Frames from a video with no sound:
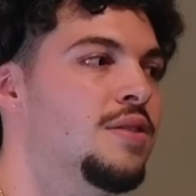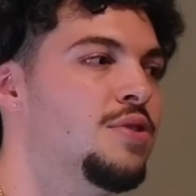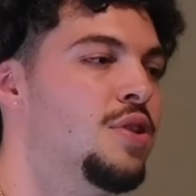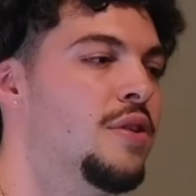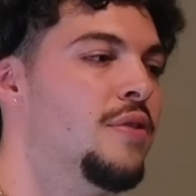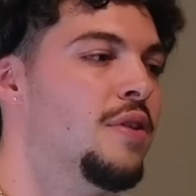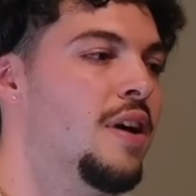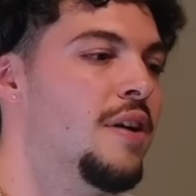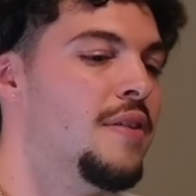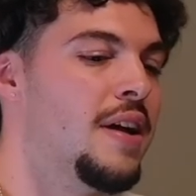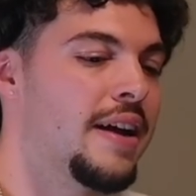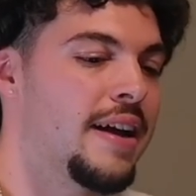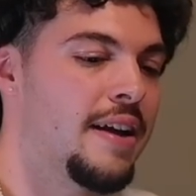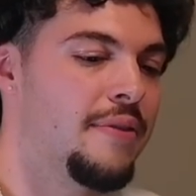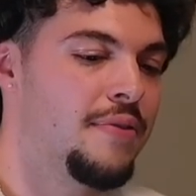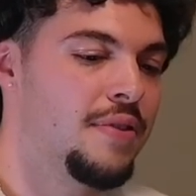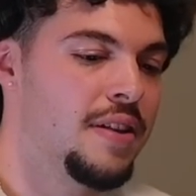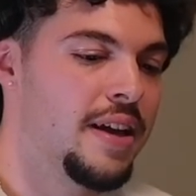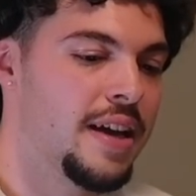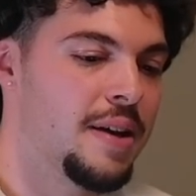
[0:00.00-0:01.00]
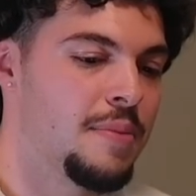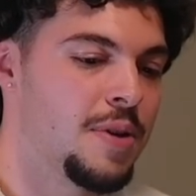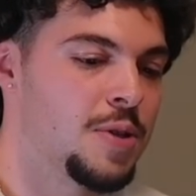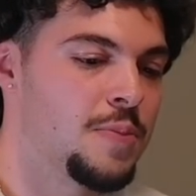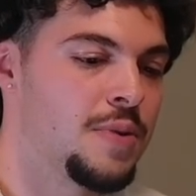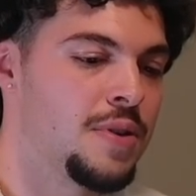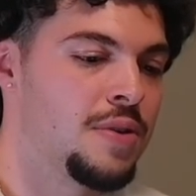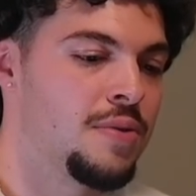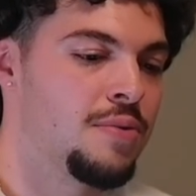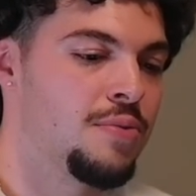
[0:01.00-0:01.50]
Do you ever have, like, I feel like it
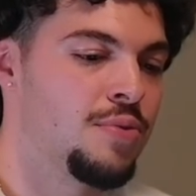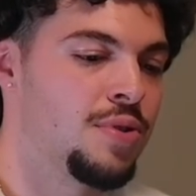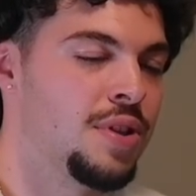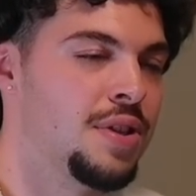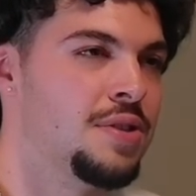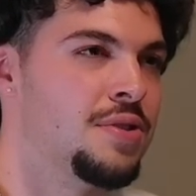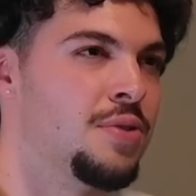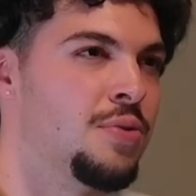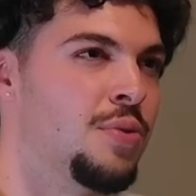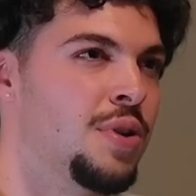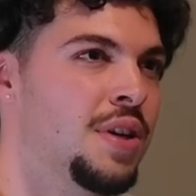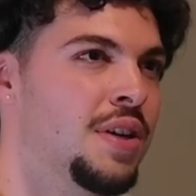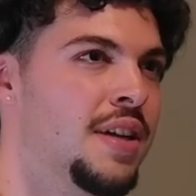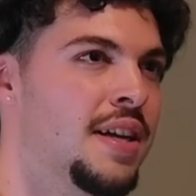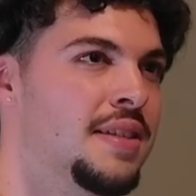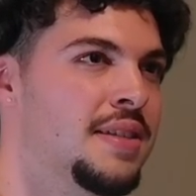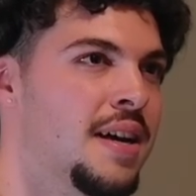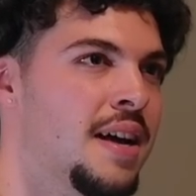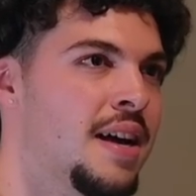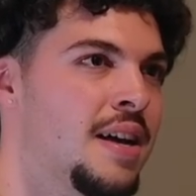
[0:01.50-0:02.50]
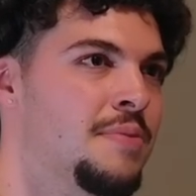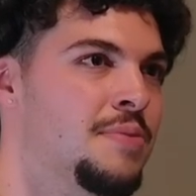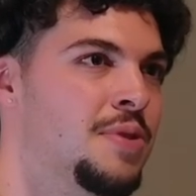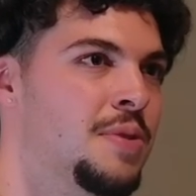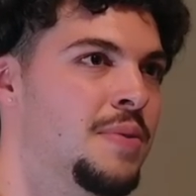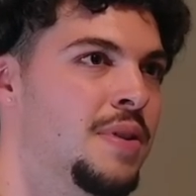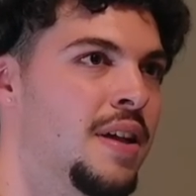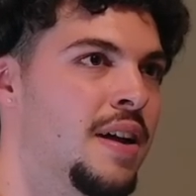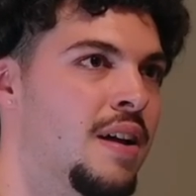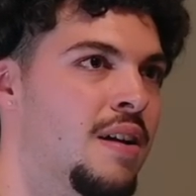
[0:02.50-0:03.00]
must be really surreal at times
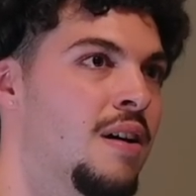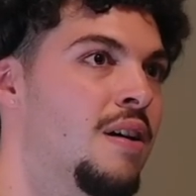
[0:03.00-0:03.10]
to be like,